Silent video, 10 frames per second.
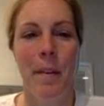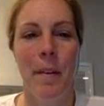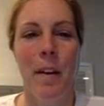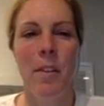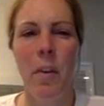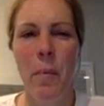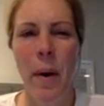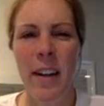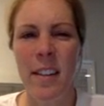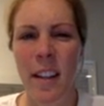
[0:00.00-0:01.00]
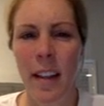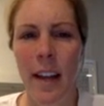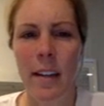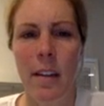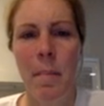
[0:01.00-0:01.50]
So what is it
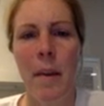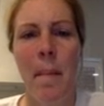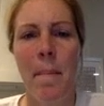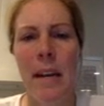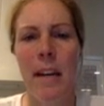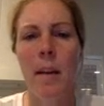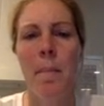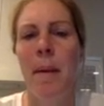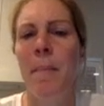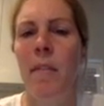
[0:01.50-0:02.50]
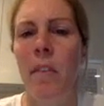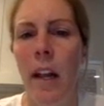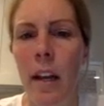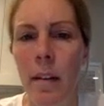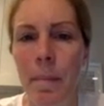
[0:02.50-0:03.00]
like to be a bending beam of
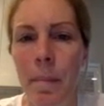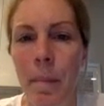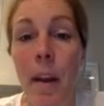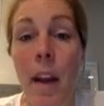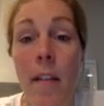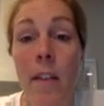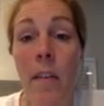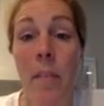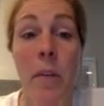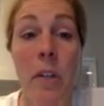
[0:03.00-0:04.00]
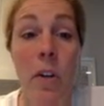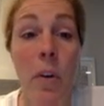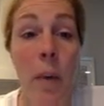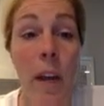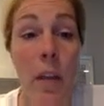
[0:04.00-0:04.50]
light? Have you ever pushed
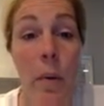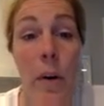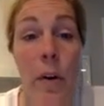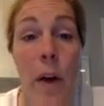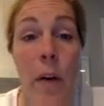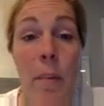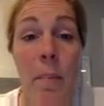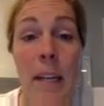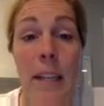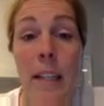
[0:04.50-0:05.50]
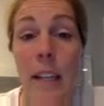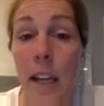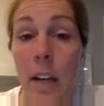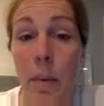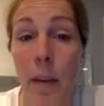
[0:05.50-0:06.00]
your way through a crowded place to
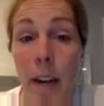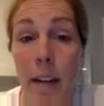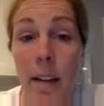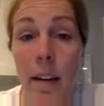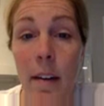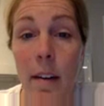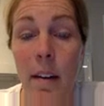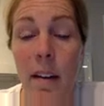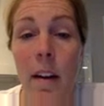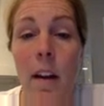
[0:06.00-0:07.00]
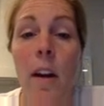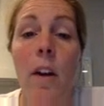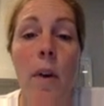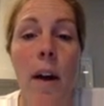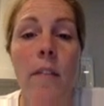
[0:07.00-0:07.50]
get to an exit?
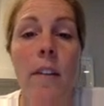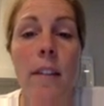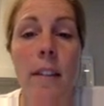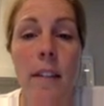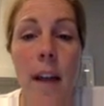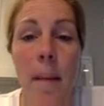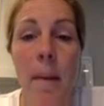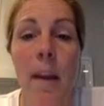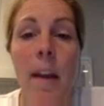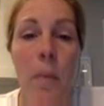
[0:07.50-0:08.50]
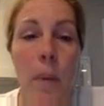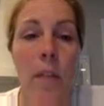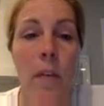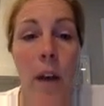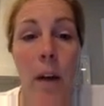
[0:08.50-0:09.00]
You have to step and
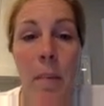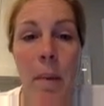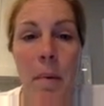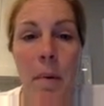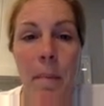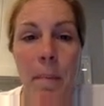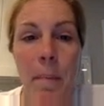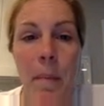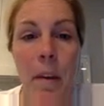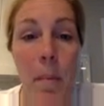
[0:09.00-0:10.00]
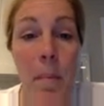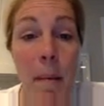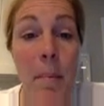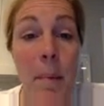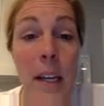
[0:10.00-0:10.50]
weave around people. You'll
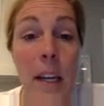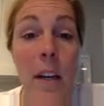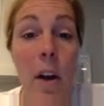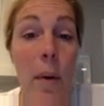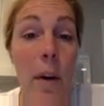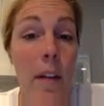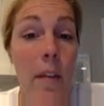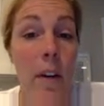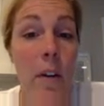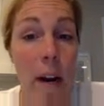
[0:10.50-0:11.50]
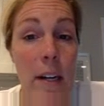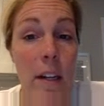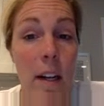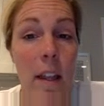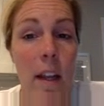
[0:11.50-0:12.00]
probably need to go in a different
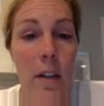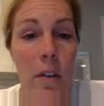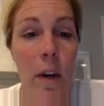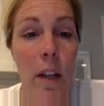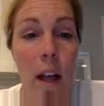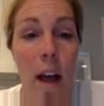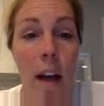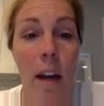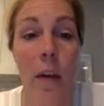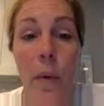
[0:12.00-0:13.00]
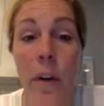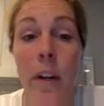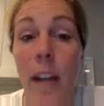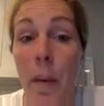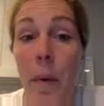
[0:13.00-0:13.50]
direction than a straight line in order to
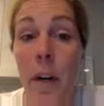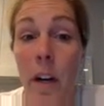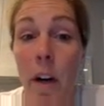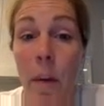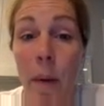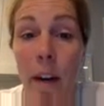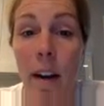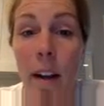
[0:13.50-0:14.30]
get where you're going.